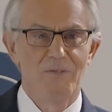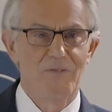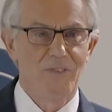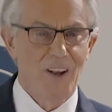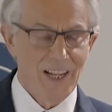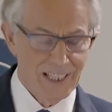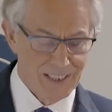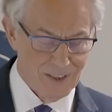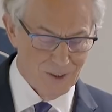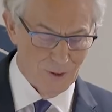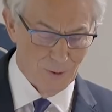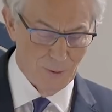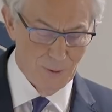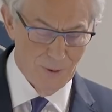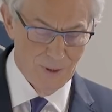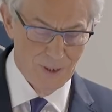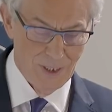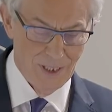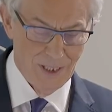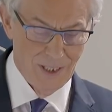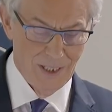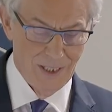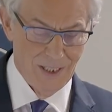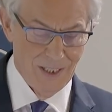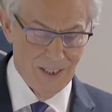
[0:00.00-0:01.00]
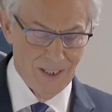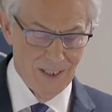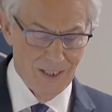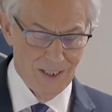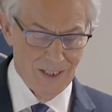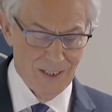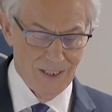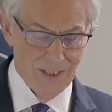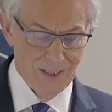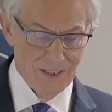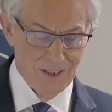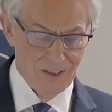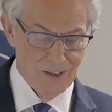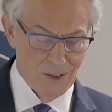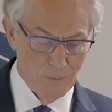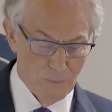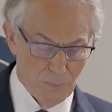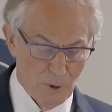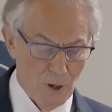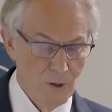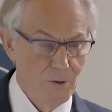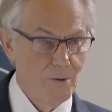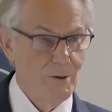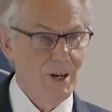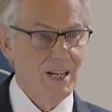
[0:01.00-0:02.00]
vital to
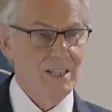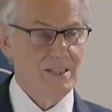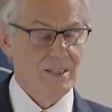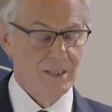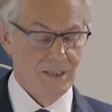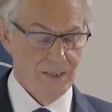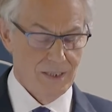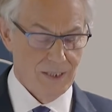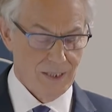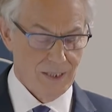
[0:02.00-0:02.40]
progress and